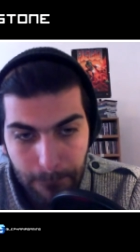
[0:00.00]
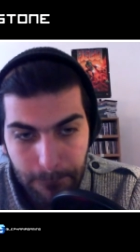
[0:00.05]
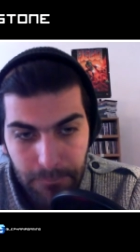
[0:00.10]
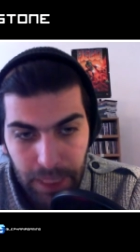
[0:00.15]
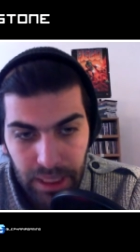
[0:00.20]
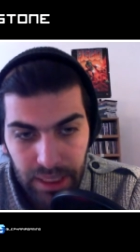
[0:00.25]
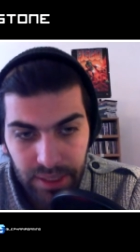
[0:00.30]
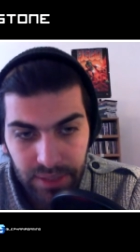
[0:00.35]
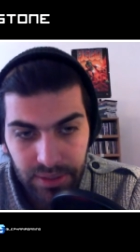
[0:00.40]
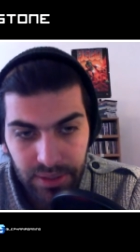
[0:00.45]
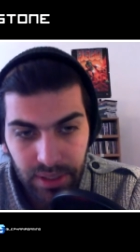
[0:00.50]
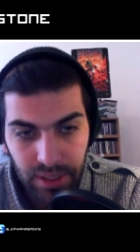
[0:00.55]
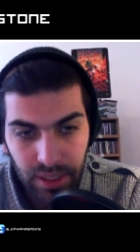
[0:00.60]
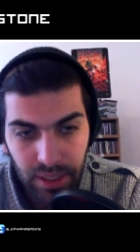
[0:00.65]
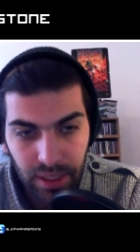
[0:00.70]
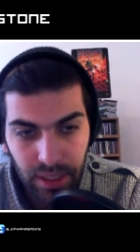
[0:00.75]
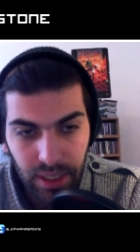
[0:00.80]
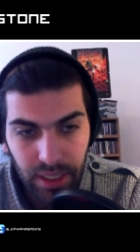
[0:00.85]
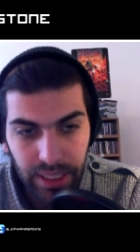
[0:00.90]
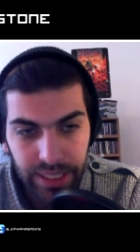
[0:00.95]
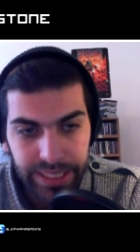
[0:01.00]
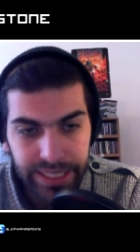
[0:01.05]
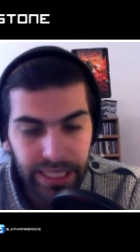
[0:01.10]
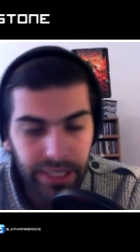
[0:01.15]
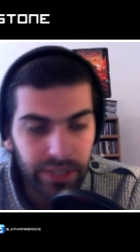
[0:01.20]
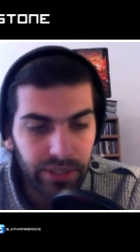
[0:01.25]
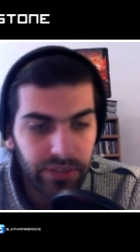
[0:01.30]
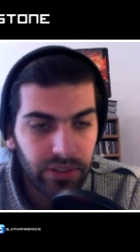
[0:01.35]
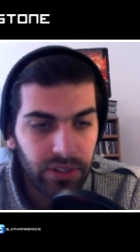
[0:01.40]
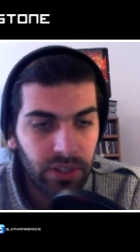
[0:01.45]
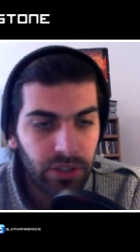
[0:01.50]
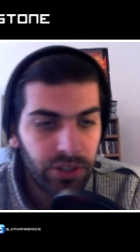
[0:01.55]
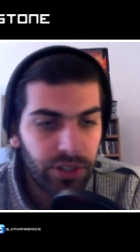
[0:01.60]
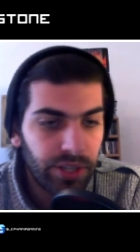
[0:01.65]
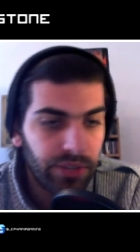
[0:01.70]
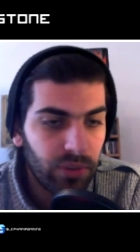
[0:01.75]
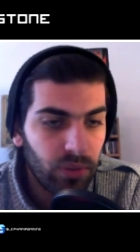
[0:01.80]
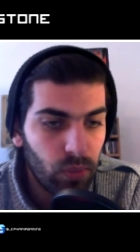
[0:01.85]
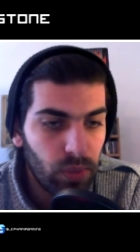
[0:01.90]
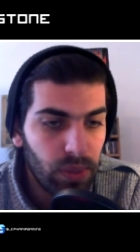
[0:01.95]
But yeah, it
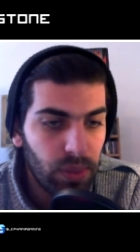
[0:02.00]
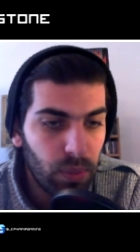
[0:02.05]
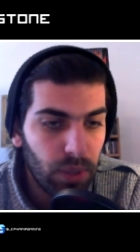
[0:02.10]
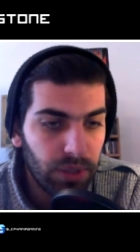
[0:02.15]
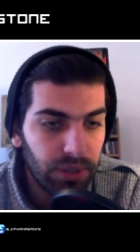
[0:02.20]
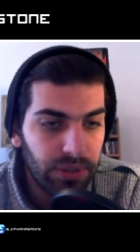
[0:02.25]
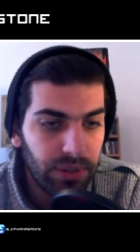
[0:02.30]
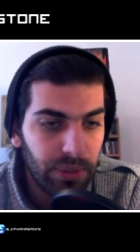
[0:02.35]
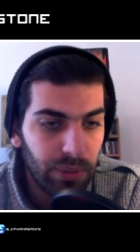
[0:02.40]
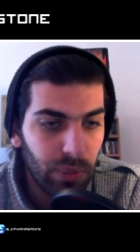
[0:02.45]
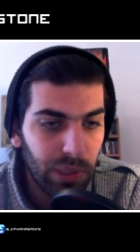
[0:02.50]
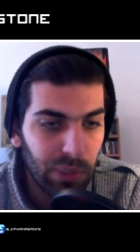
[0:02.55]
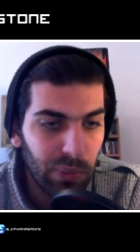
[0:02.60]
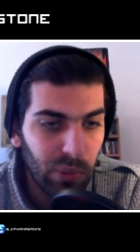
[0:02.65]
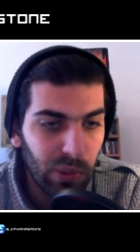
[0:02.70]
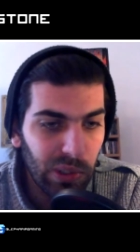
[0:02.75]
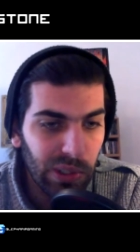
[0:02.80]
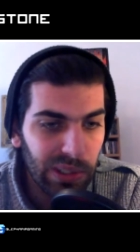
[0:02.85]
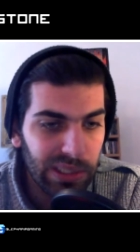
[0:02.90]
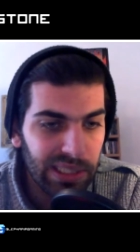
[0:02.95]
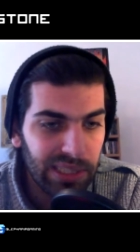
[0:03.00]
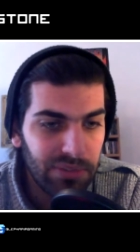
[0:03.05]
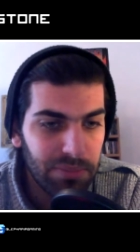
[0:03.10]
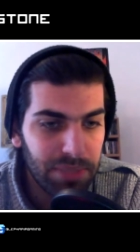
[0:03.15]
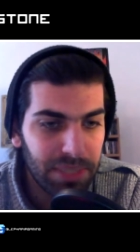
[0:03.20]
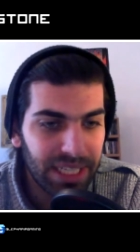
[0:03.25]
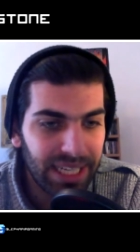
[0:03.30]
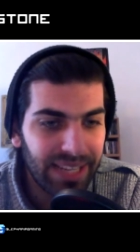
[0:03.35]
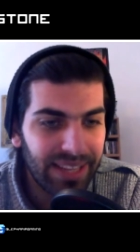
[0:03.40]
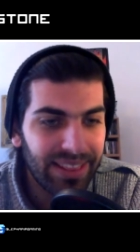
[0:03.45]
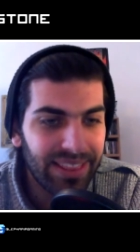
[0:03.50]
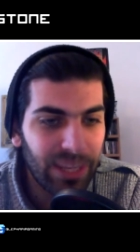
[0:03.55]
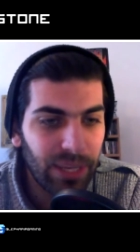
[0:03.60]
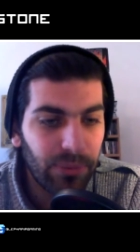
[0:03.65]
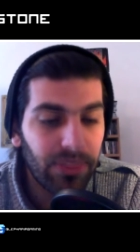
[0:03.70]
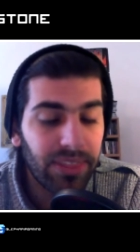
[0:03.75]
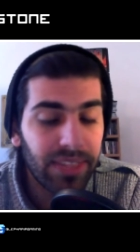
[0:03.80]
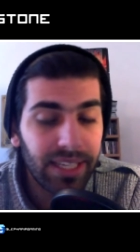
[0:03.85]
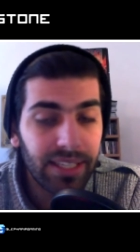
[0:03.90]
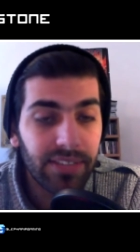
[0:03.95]
synergizes with what Warlock does, but I
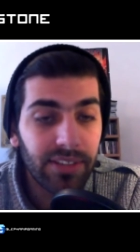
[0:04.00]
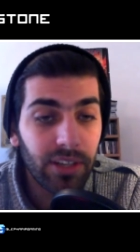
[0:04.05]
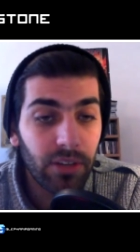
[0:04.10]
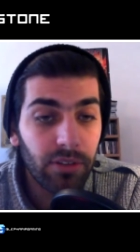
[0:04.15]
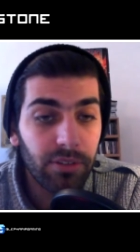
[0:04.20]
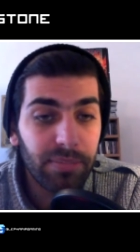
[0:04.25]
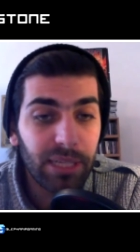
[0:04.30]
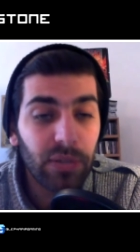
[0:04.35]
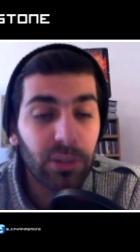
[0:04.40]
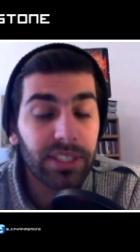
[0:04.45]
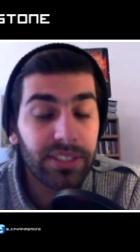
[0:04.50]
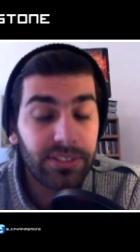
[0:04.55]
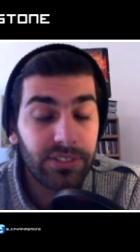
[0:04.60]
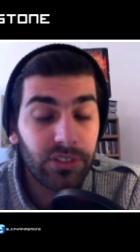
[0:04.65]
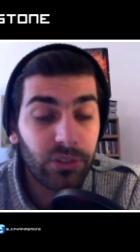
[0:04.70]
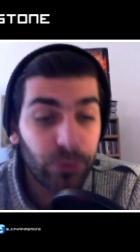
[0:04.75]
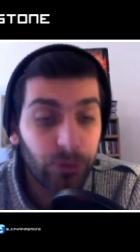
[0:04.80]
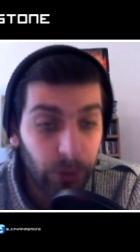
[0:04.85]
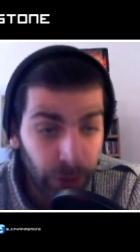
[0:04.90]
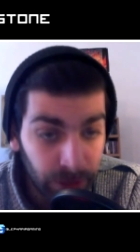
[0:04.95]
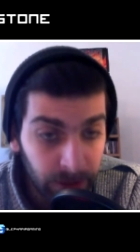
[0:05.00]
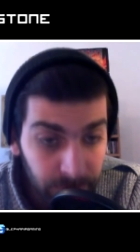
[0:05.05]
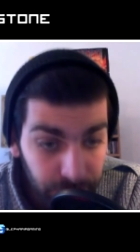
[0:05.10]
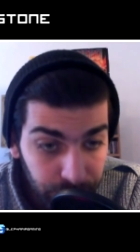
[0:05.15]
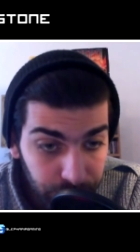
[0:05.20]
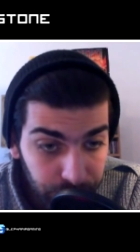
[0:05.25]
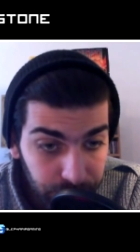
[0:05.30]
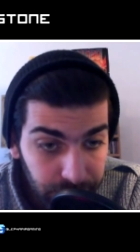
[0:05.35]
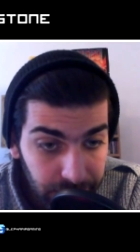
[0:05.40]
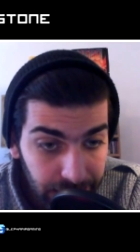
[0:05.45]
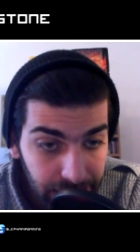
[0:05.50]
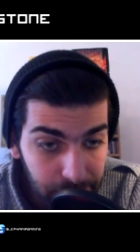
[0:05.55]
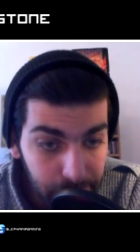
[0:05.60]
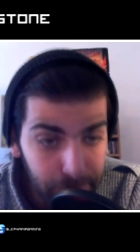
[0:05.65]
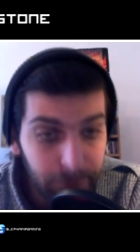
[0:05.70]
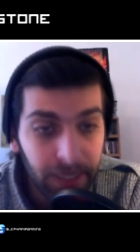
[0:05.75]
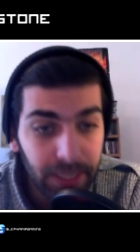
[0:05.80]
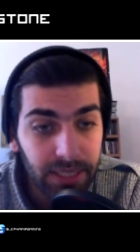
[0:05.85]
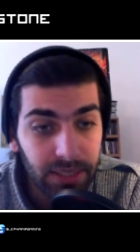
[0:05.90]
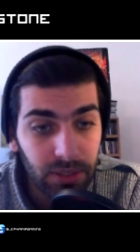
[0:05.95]
don't think it's overpowered. It's strong,
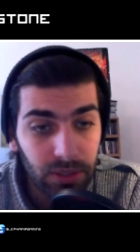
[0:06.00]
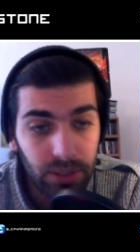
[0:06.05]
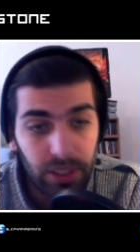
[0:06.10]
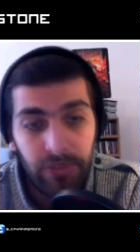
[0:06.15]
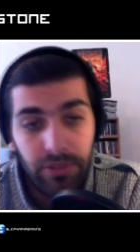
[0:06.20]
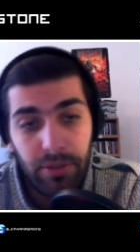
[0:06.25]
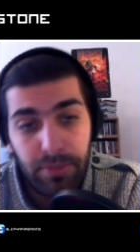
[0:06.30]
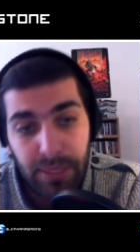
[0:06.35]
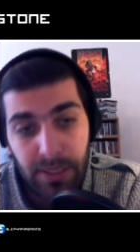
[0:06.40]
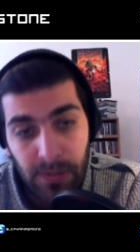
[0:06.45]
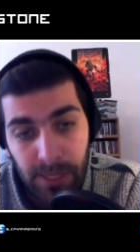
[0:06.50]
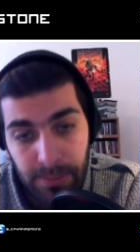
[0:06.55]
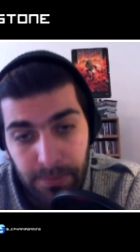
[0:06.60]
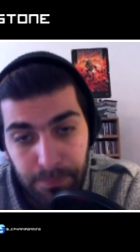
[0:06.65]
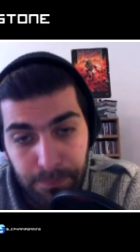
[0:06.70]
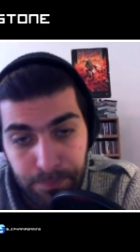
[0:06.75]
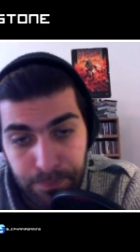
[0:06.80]
but not overpowered.